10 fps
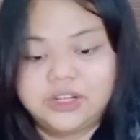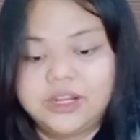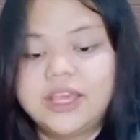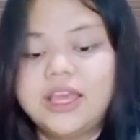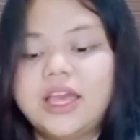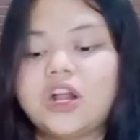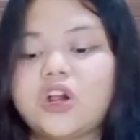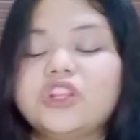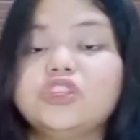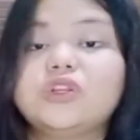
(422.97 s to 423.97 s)
According to
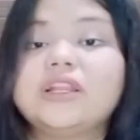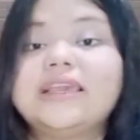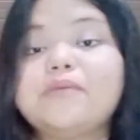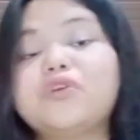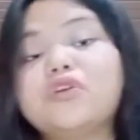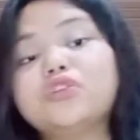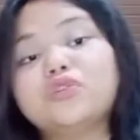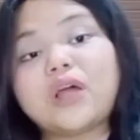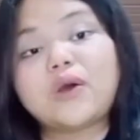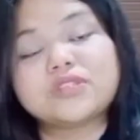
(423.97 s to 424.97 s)
the Lieber
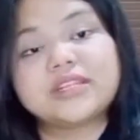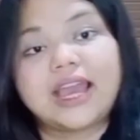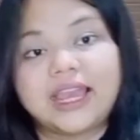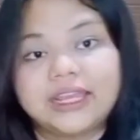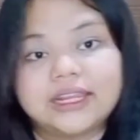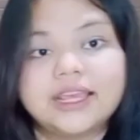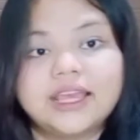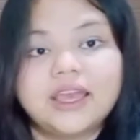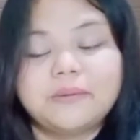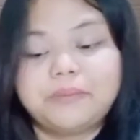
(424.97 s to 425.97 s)
2009,
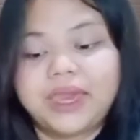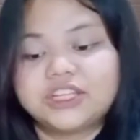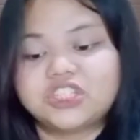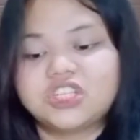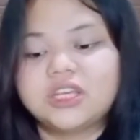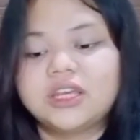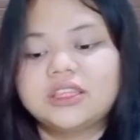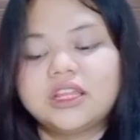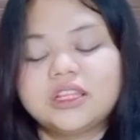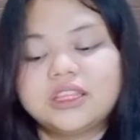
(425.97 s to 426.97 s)
page
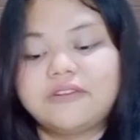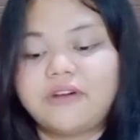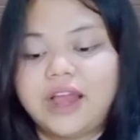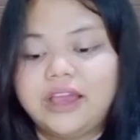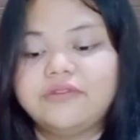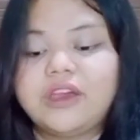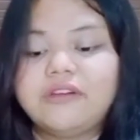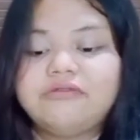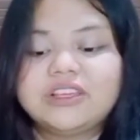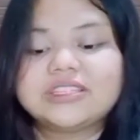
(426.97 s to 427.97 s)
35,
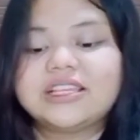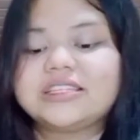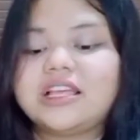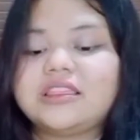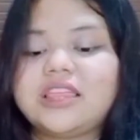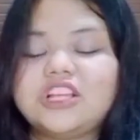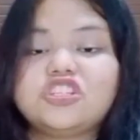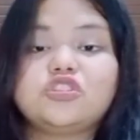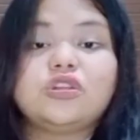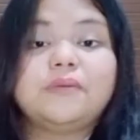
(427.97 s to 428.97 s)
affix is
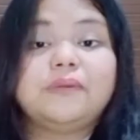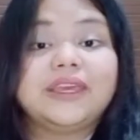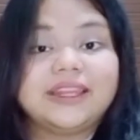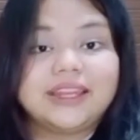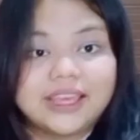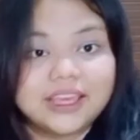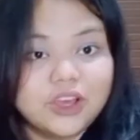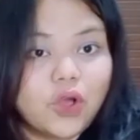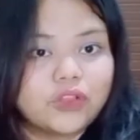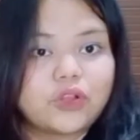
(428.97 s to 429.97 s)
attached to the beginning,
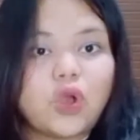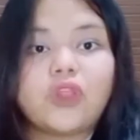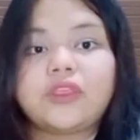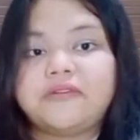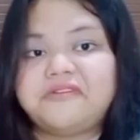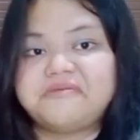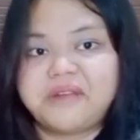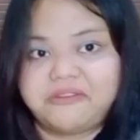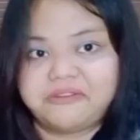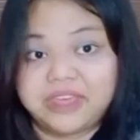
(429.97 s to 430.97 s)
or called a
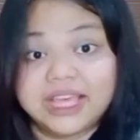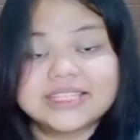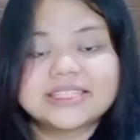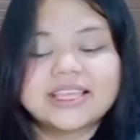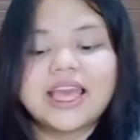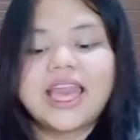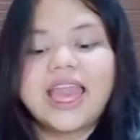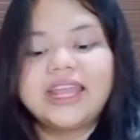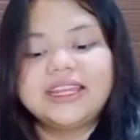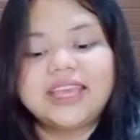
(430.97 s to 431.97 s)
prefix,
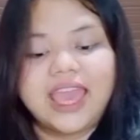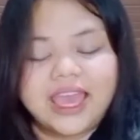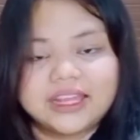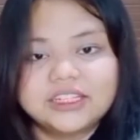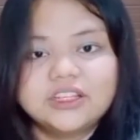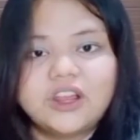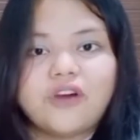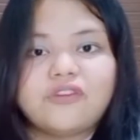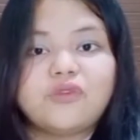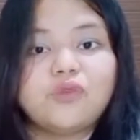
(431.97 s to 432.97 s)
and the end
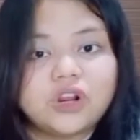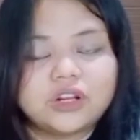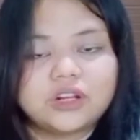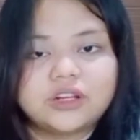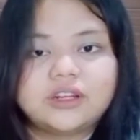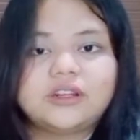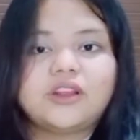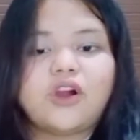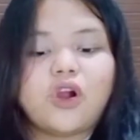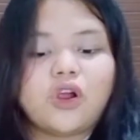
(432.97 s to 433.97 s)
of a word,
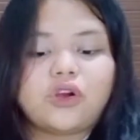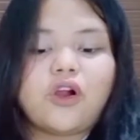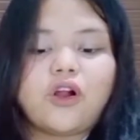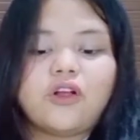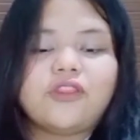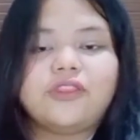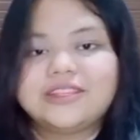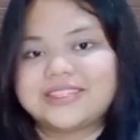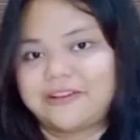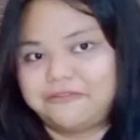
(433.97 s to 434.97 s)
or called the
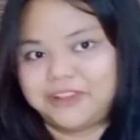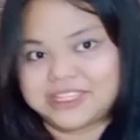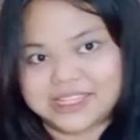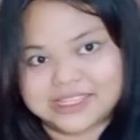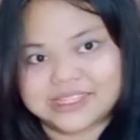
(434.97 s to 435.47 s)
suffixes.